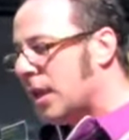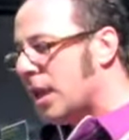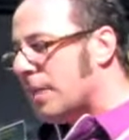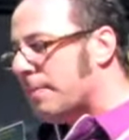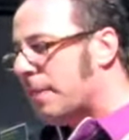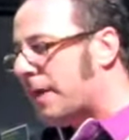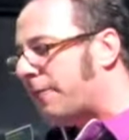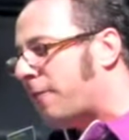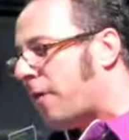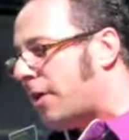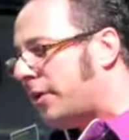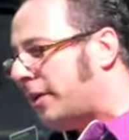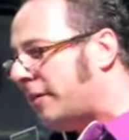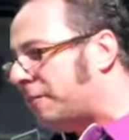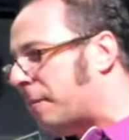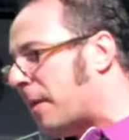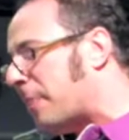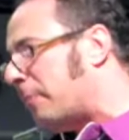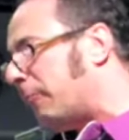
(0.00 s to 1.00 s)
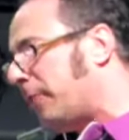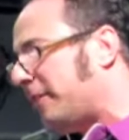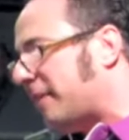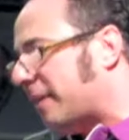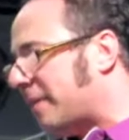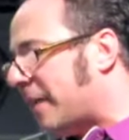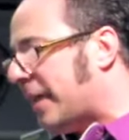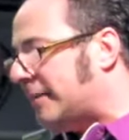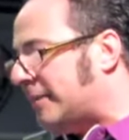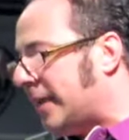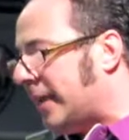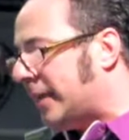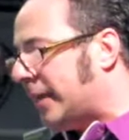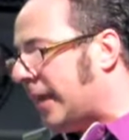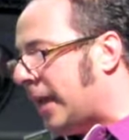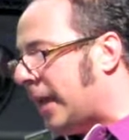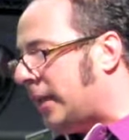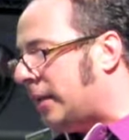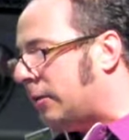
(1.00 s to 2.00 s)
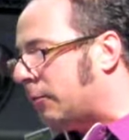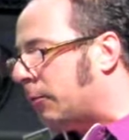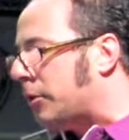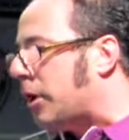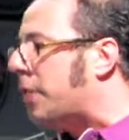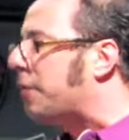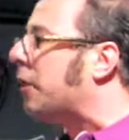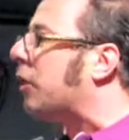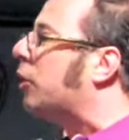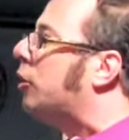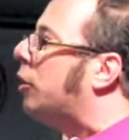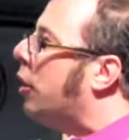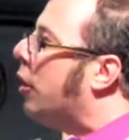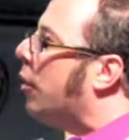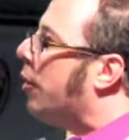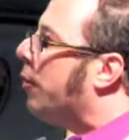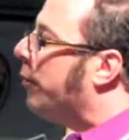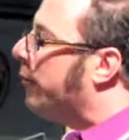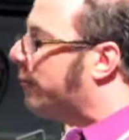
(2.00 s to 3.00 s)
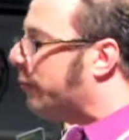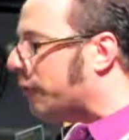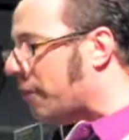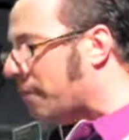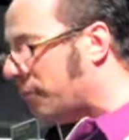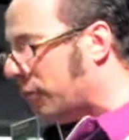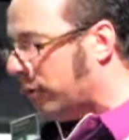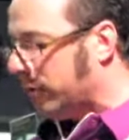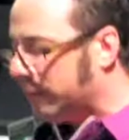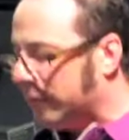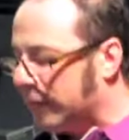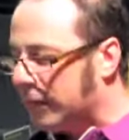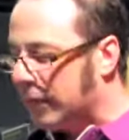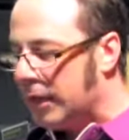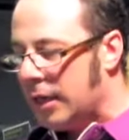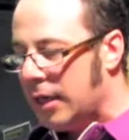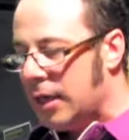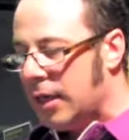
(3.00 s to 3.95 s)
My fondest memories of that decade were not the clothes or the music,